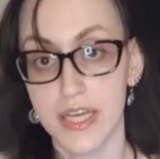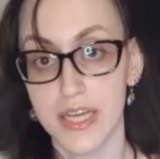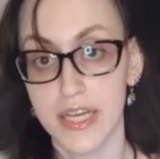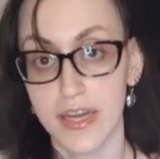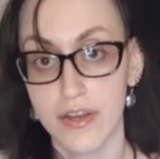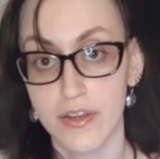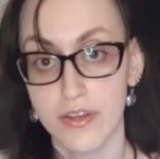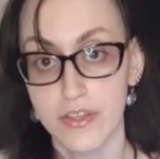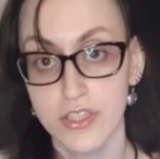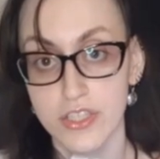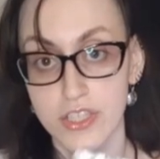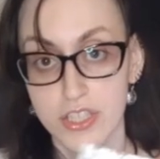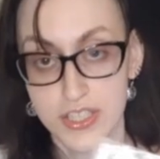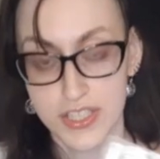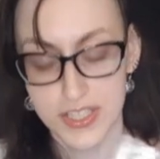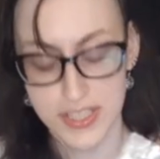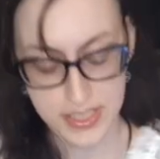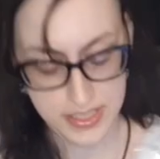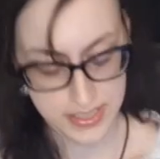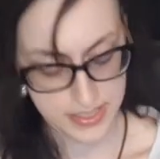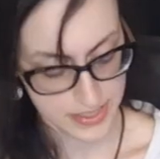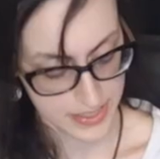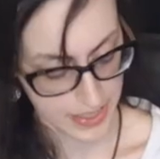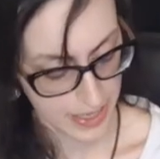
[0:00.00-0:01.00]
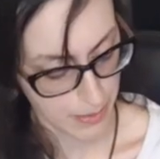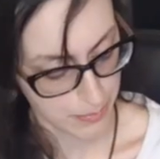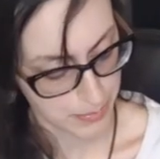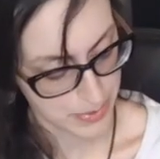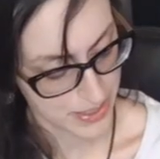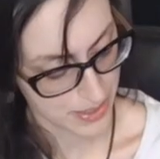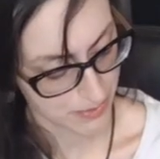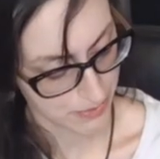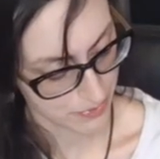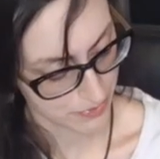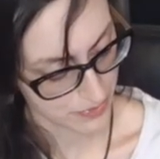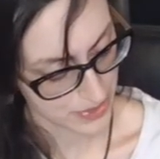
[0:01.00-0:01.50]
I could just slap
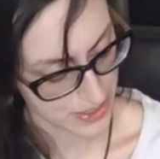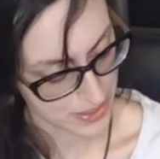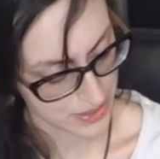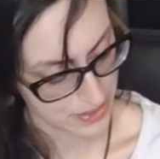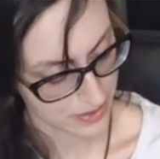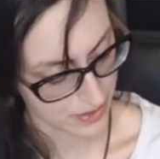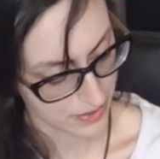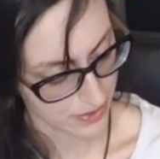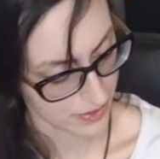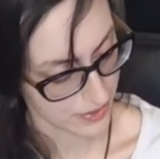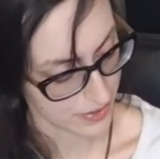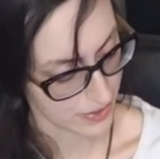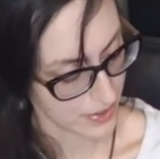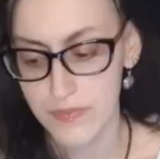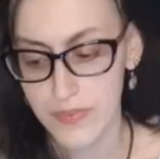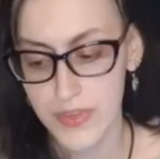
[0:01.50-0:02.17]
some of these on.